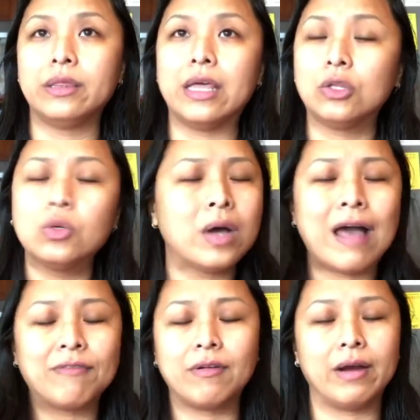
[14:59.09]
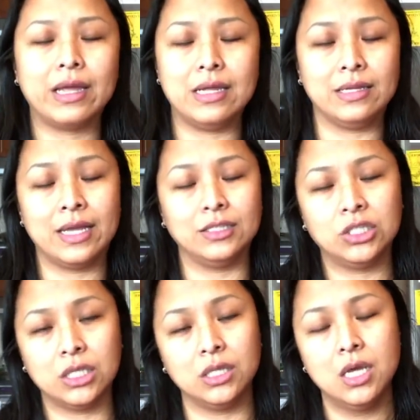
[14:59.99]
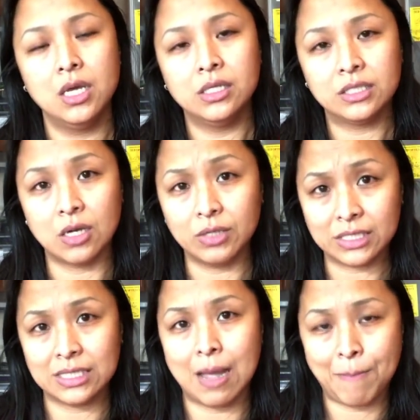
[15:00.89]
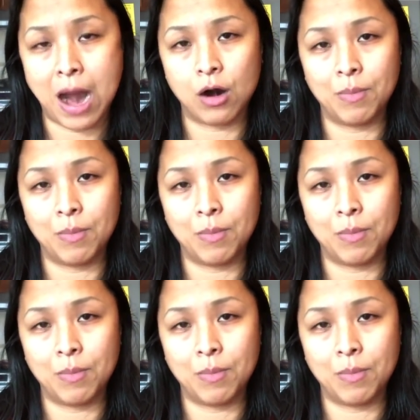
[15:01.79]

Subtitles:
they do have great intention. So it's not powered